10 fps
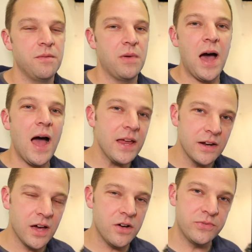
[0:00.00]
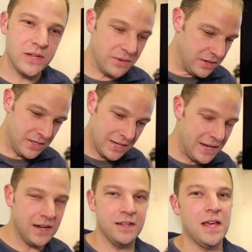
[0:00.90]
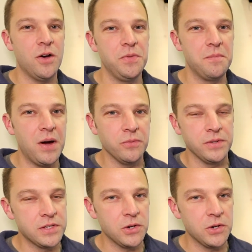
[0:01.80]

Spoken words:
high enough to get it down the mountain.